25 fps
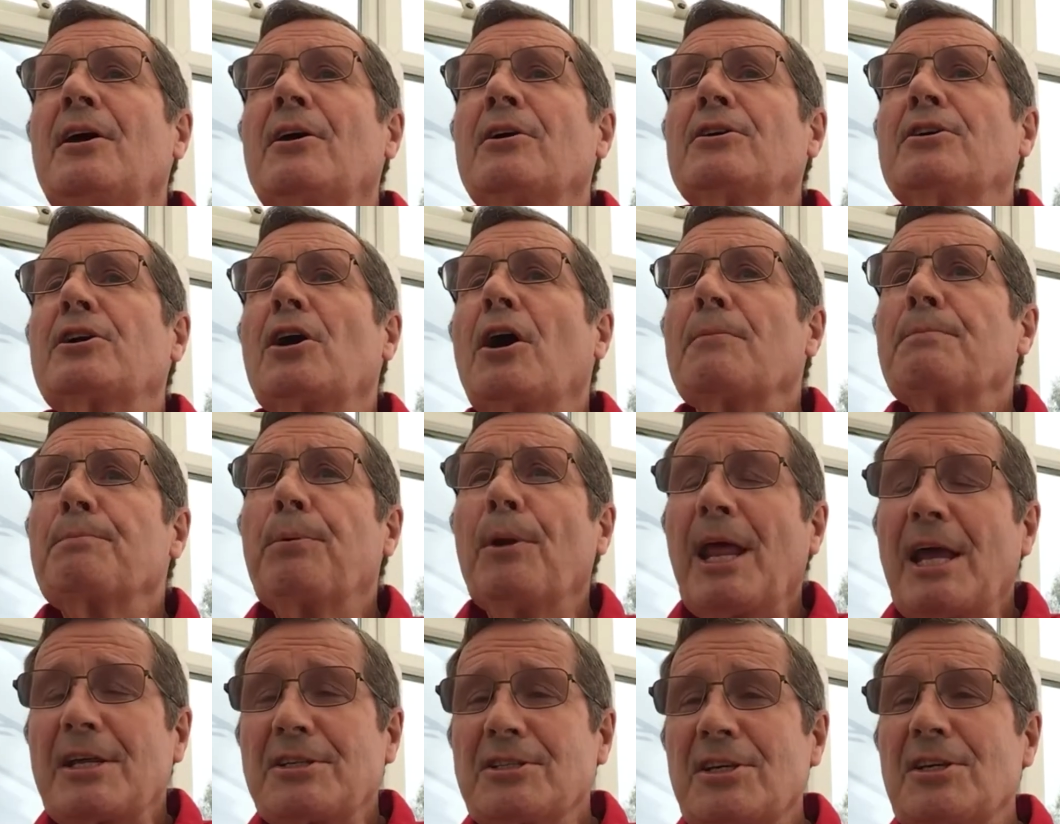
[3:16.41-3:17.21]
God
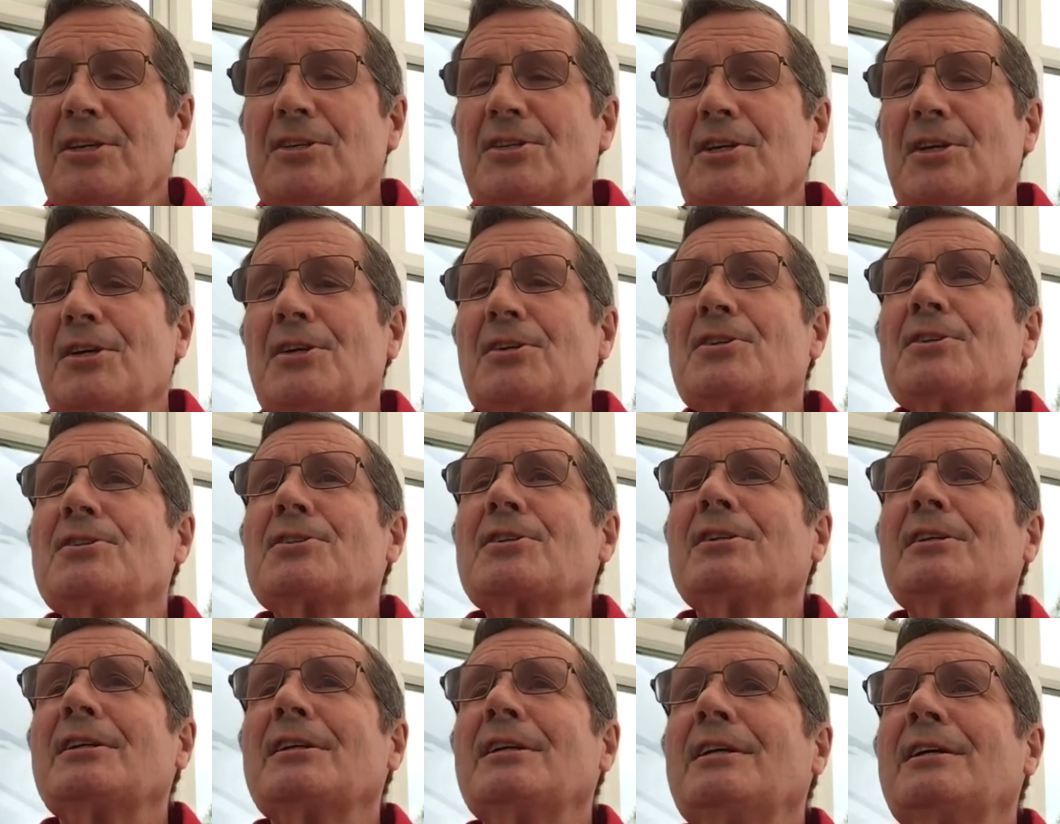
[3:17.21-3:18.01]
blesses
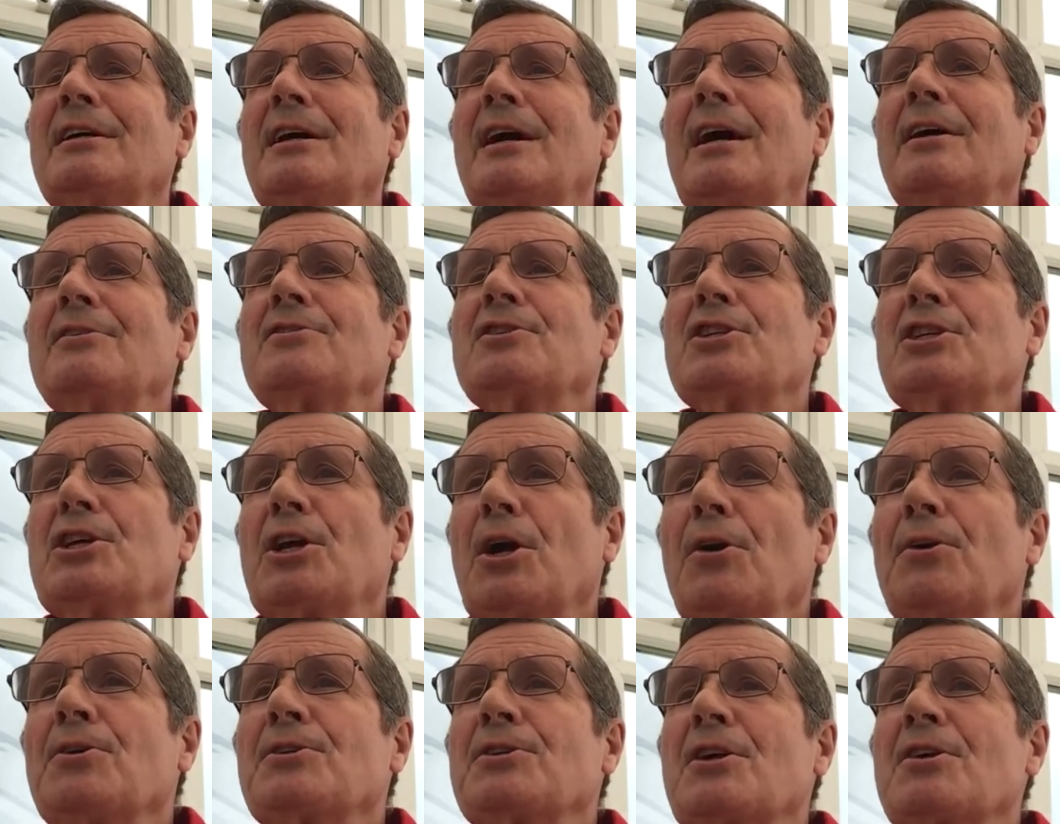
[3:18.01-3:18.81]
us and
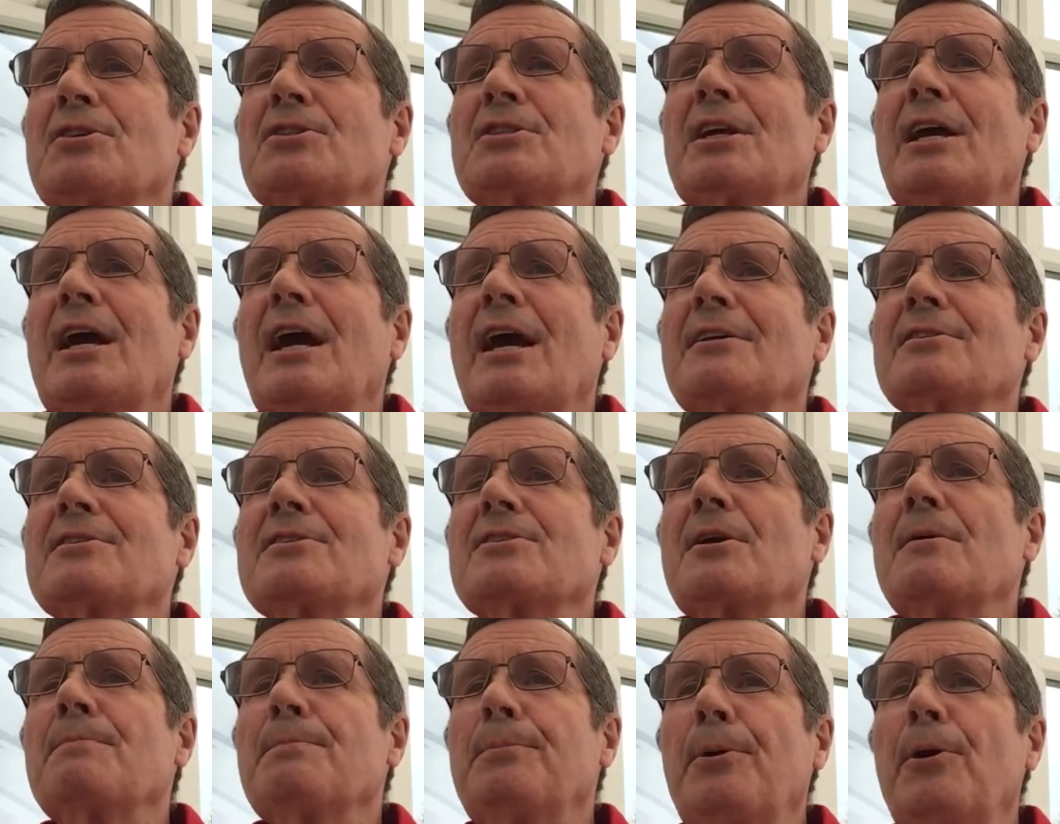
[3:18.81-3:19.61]
shows us at
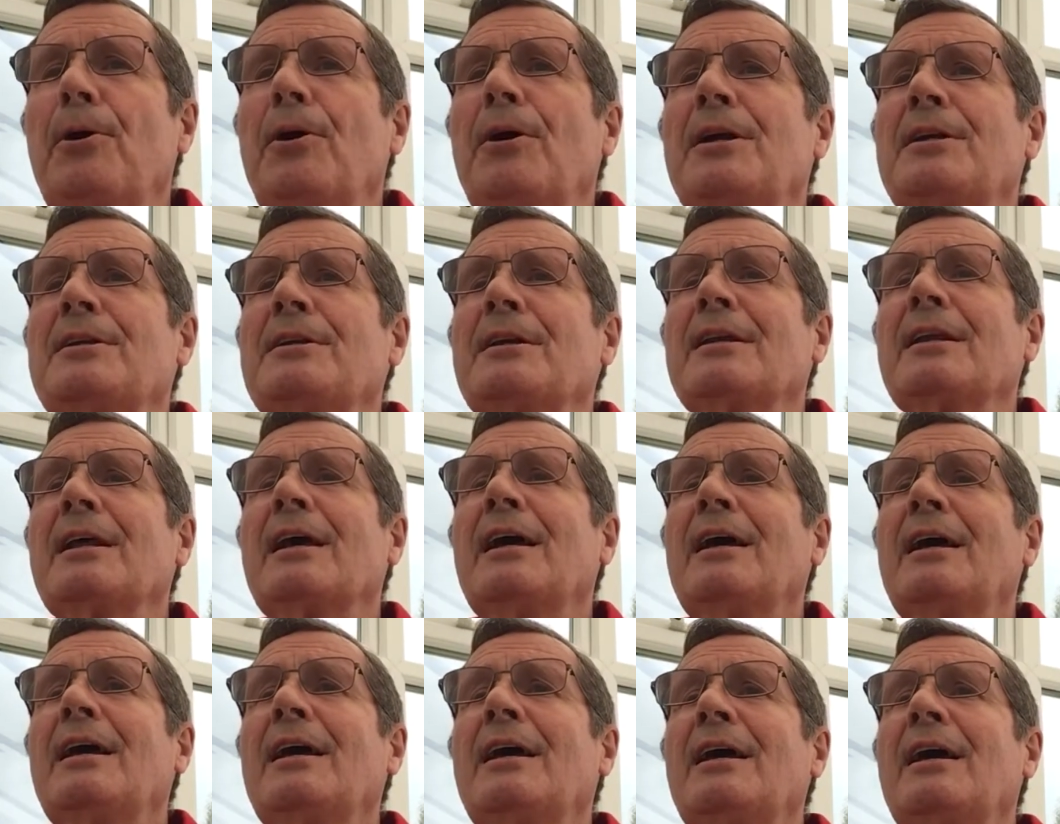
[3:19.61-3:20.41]
some point
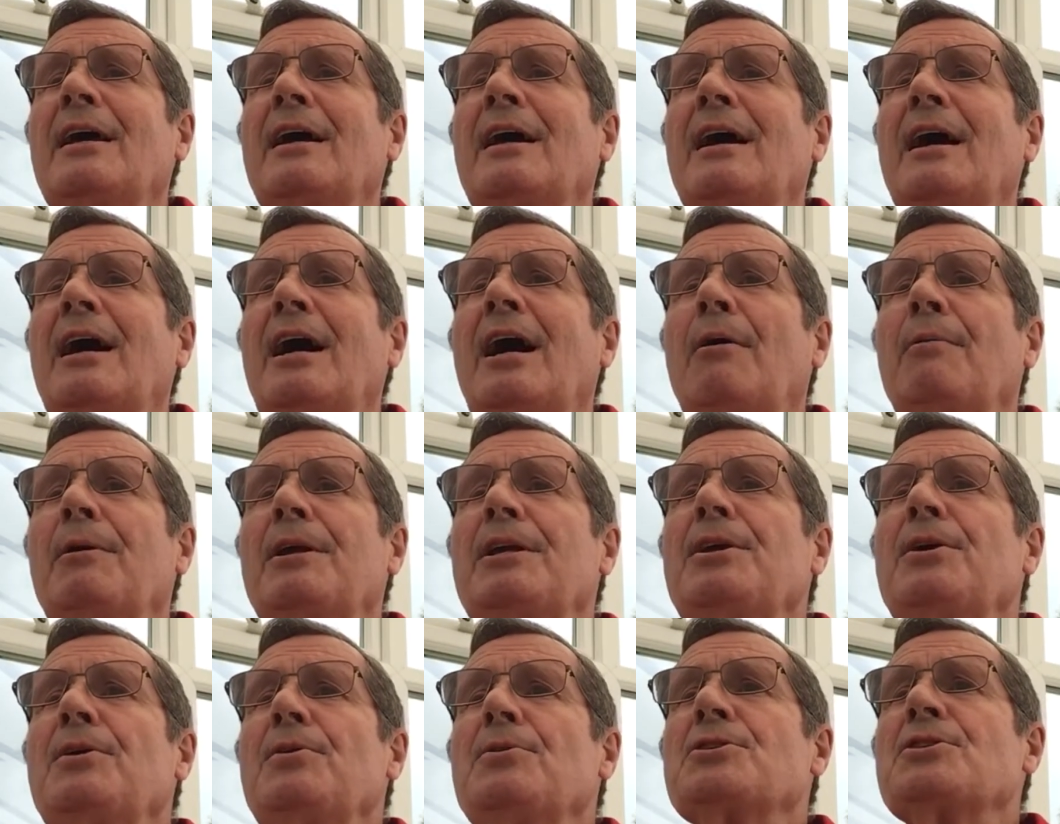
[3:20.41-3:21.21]
how he
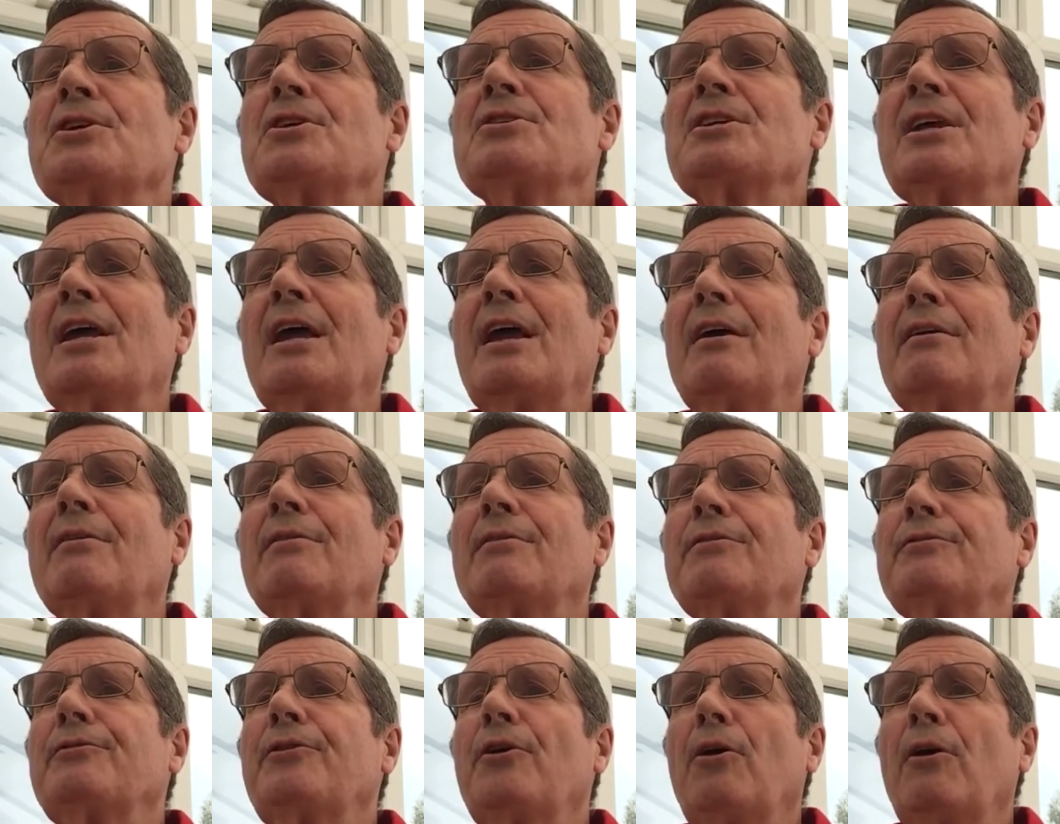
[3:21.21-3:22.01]
uses it
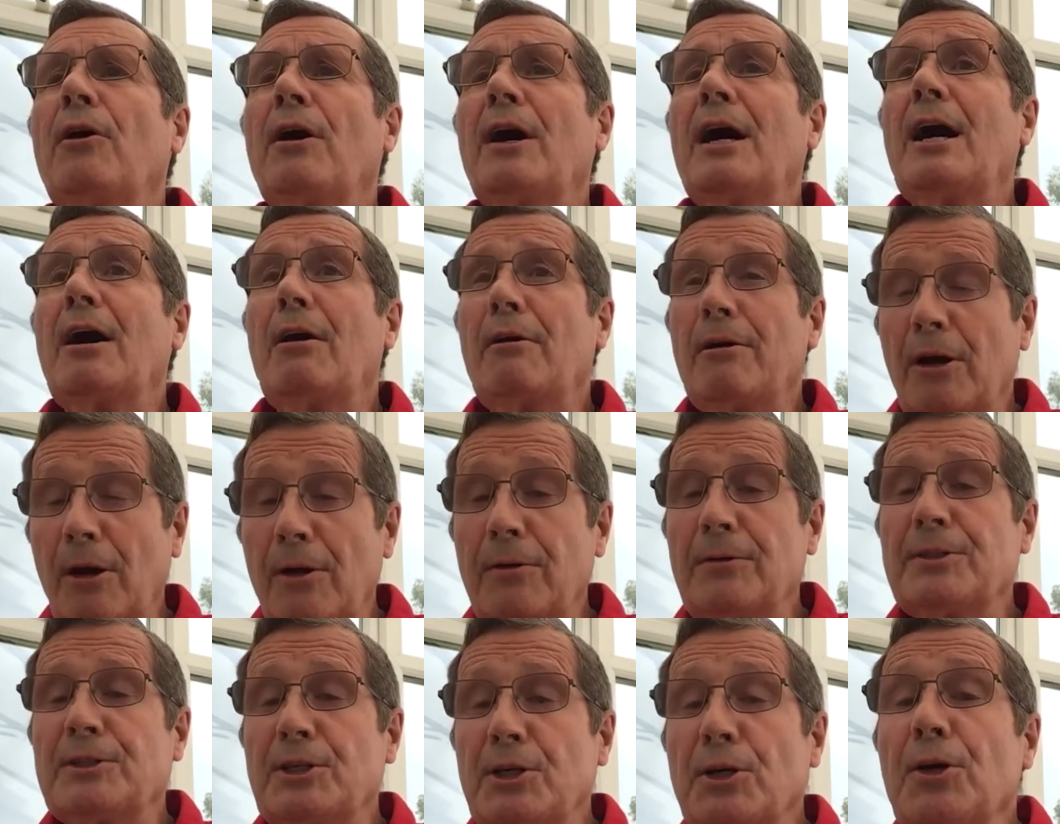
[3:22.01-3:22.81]
for our
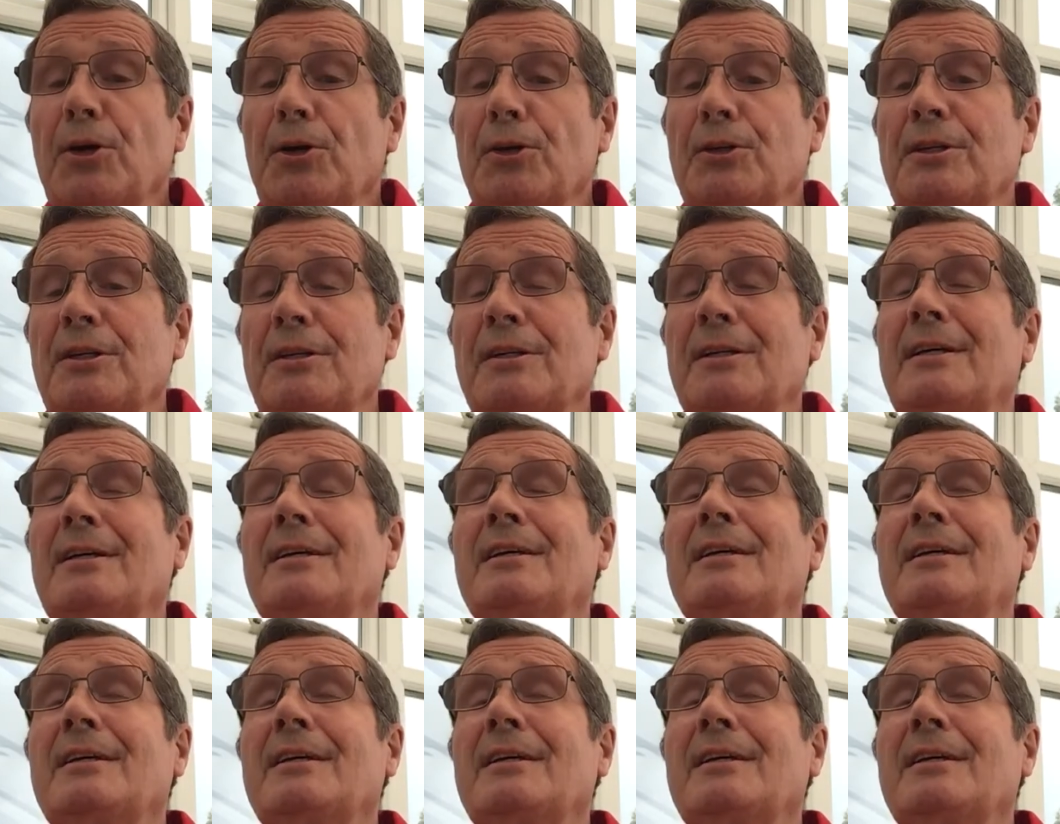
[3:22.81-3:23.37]
own good,